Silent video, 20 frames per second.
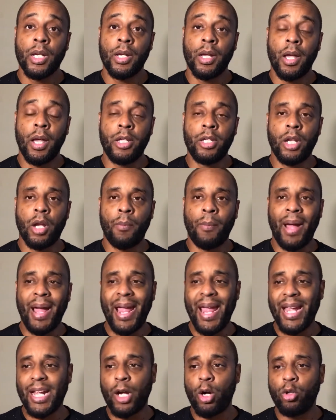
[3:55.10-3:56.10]
my
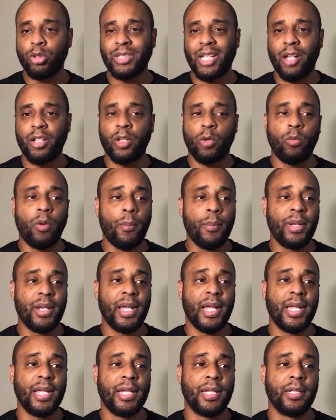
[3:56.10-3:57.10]
hat goes out to women
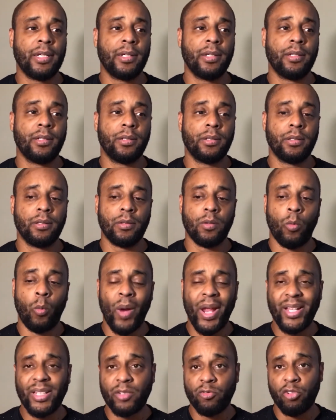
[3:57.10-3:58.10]
that wait
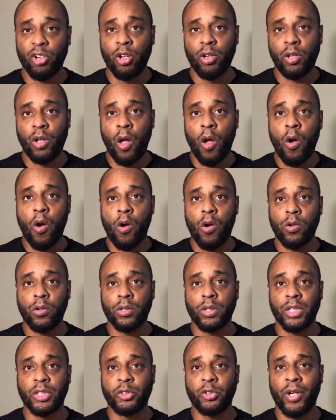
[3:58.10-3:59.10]
real long to
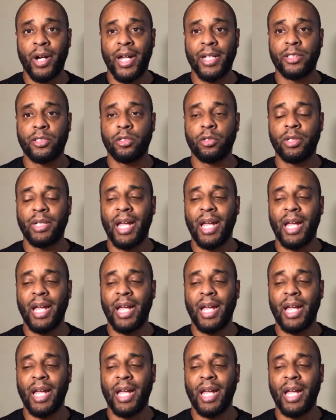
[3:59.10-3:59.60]
try to. And I